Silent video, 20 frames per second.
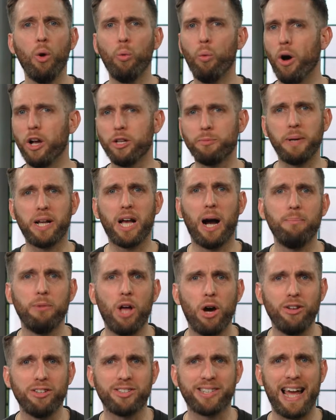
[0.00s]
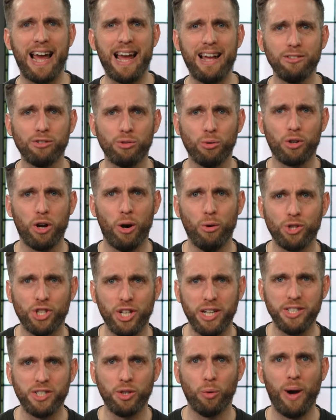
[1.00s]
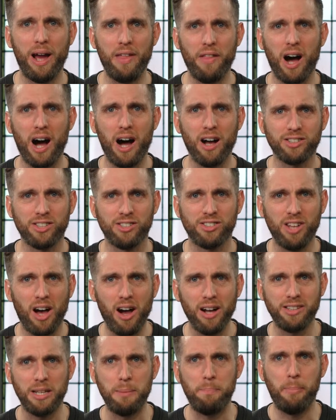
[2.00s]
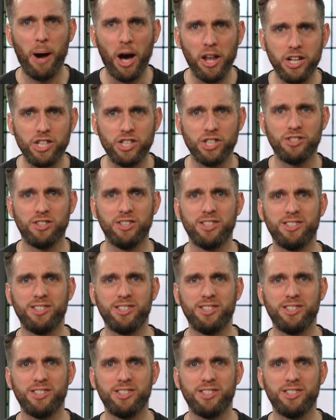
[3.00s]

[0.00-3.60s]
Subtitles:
What has become known as cancel culture is the way that our society punishes